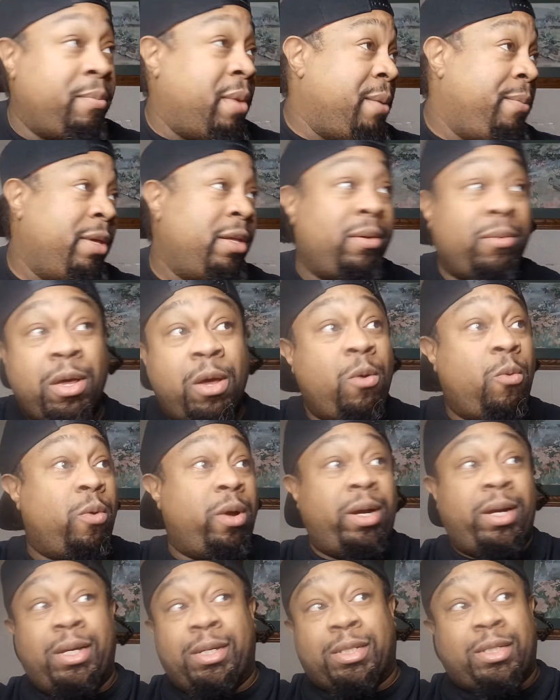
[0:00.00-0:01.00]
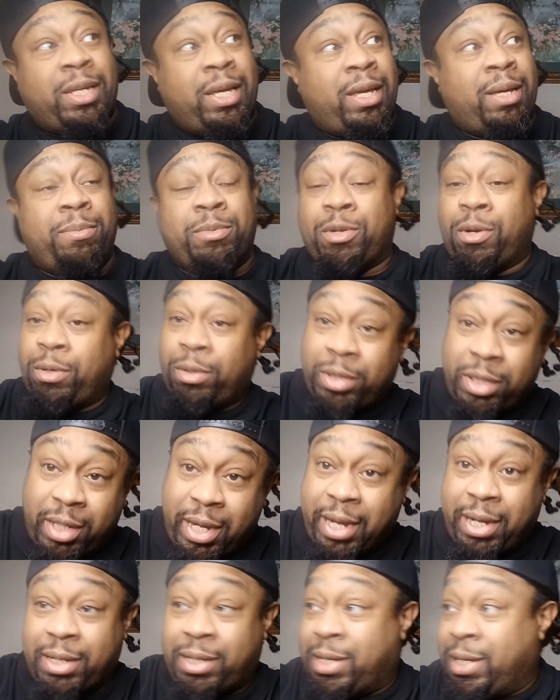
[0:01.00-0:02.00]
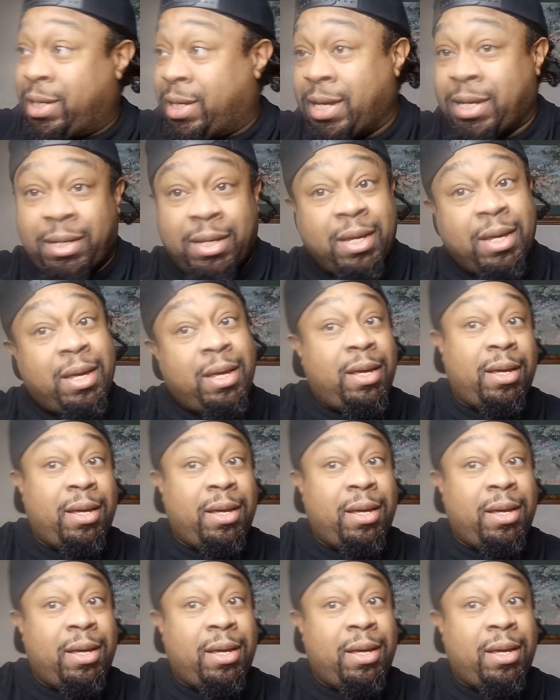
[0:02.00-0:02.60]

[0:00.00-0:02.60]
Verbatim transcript: maybe one of these teams are slated to get,